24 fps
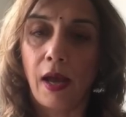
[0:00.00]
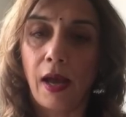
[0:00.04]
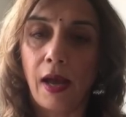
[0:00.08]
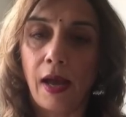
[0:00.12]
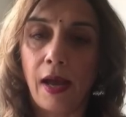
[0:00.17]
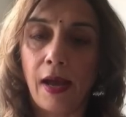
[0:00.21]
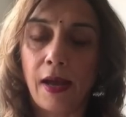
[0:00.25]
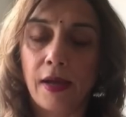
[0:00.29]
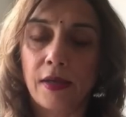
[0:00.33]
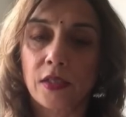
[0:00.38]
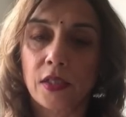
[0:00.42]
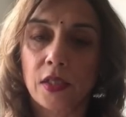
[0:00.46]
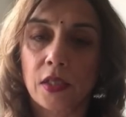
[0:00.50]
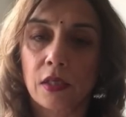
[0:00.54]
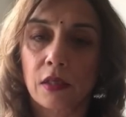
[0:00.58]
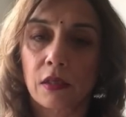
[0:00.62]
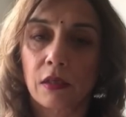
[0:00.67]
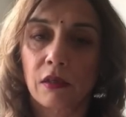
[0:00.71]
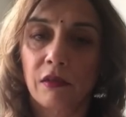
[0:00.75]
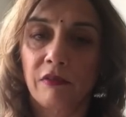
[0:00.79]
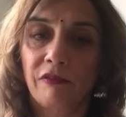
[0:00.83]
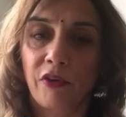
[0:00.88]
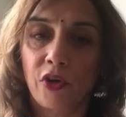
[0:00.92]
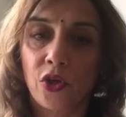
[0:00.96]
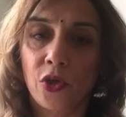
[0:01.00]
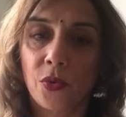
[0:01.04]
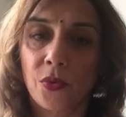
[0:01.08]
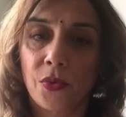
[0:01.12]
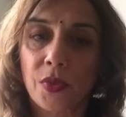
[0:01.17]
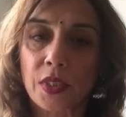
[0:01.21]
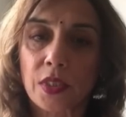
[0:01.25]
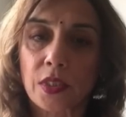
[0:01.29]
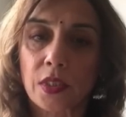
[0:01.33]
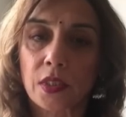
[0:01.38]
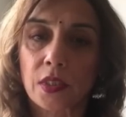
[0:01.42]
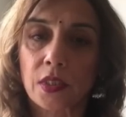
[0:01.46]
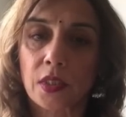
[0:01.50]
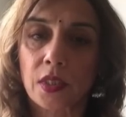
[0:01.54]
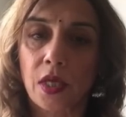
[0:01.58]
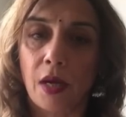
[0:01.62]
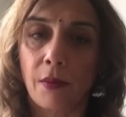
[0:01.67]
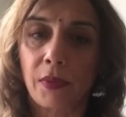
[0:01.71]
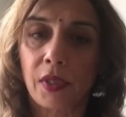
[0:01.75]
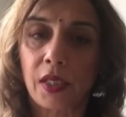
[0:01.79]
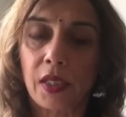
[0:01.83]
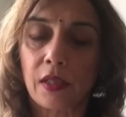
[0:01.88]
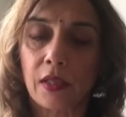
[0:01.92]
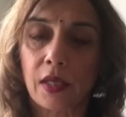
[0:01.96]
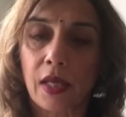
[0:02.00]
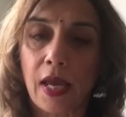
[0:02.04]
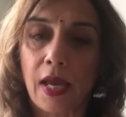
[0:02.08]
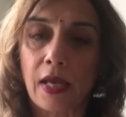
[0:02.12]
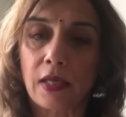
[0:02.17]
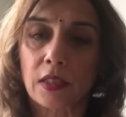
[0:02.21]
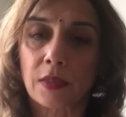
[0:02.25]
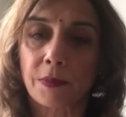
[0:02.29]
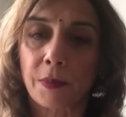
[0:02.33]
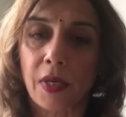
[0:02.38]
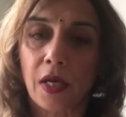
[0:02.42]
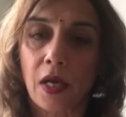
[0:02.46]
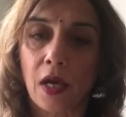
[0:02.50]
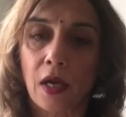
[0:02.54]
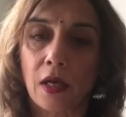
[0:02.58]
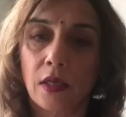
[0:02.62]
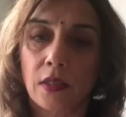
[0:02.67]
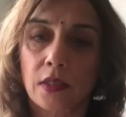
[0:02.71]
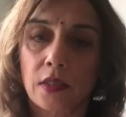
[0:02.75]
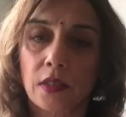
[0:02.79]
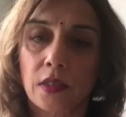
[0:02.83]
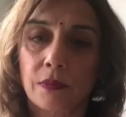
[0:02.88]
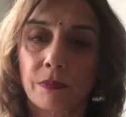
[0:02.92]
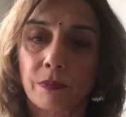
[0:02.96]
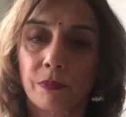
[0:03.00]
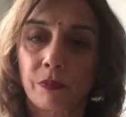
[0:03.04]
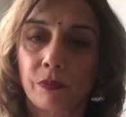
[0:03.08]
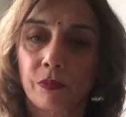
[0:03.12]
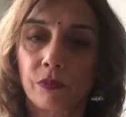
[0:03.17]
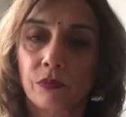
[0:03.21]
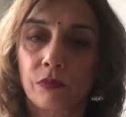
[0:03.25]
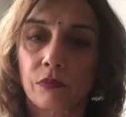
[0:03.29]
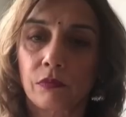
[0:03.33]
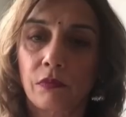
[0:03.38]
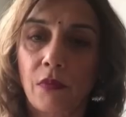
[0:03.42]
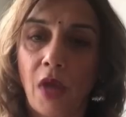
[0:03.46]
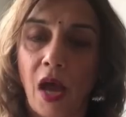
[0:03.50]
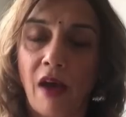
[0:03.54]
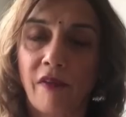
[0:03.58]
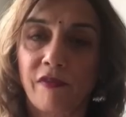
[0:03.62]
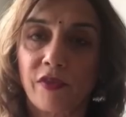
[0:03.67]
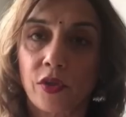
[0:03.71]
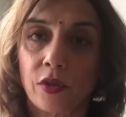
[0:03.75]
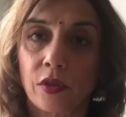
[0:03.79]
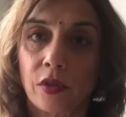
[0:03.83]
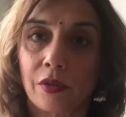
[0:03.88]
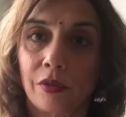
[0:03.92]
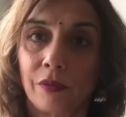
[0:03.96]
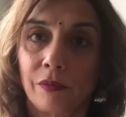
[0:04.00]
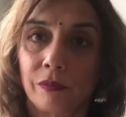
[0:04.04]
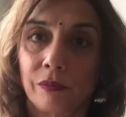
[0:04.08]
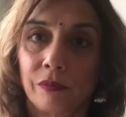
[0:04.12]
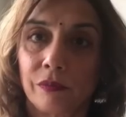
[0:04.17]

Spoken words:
And for you, this is doubly the case because after